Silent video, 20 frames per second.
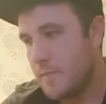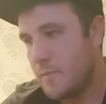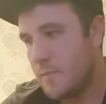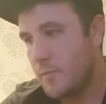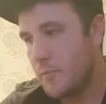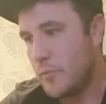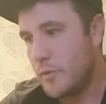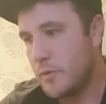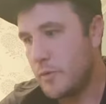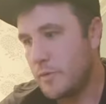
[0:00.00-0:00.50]

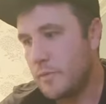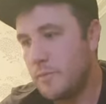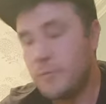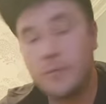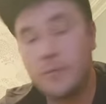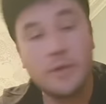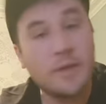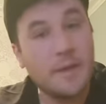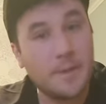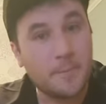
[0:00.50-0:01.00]
But
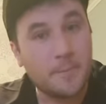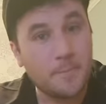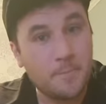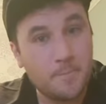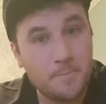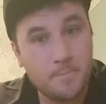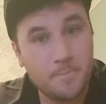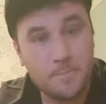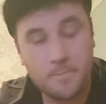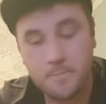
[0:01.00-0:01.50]
yeah.
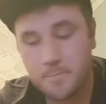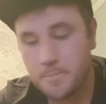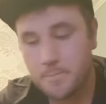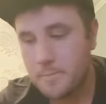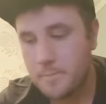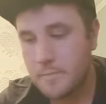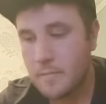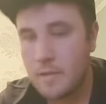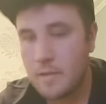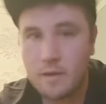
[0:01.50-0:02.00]

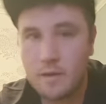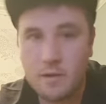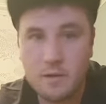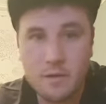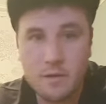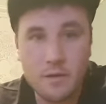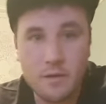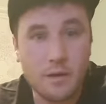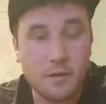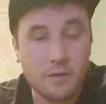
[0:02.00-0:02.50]

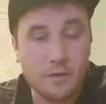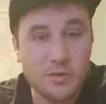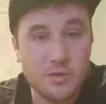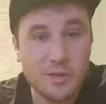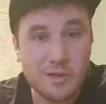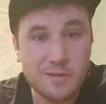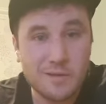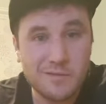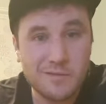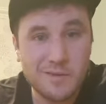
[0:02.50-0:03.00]
Yeah, I got
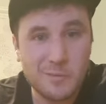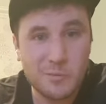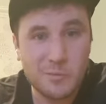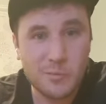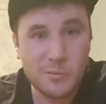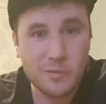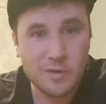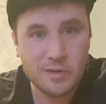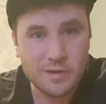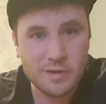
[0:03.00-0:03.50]
Jennifer,
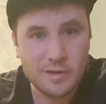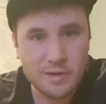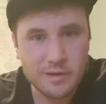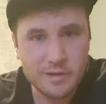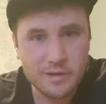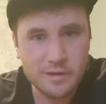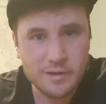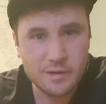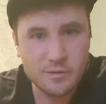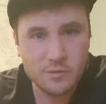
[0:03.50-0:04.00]
Brittany, yeah,
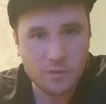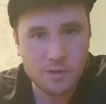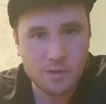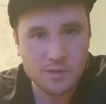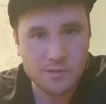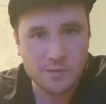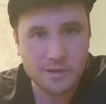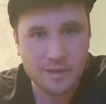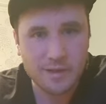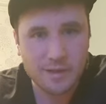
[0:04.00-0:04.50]
now who else are
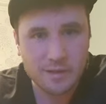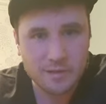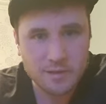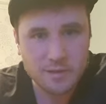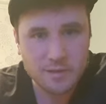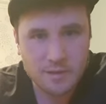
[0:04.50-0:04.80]
we going to get?